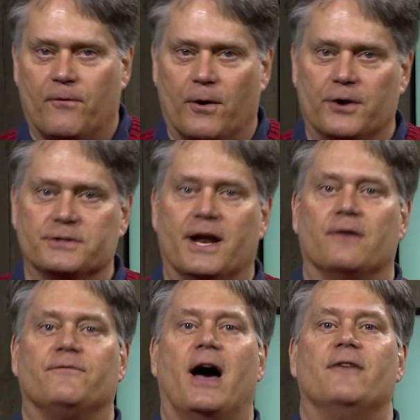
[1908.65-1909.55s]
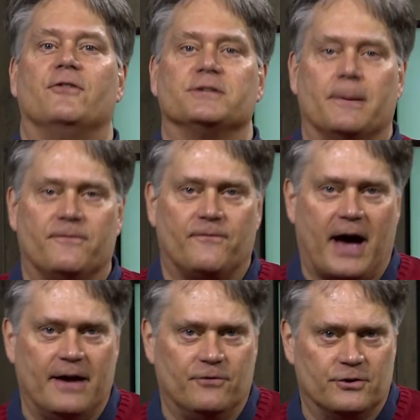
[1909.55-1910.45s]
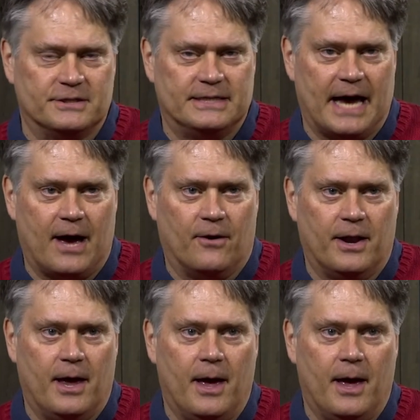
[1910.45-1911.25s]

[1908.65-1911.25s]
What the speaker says: 4 years down, 5 years up, 5 years down.